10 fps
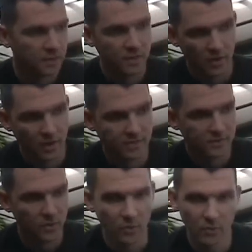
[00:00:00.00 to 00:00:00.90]
Alright,
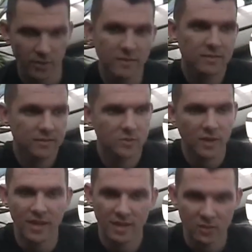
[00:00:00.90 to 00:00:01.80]
so I
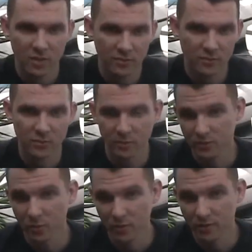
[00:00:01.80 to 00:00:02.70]
can't travel through a
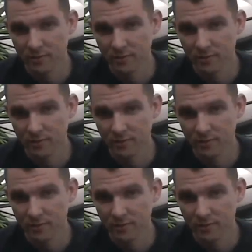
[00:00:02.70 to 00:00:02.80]
door,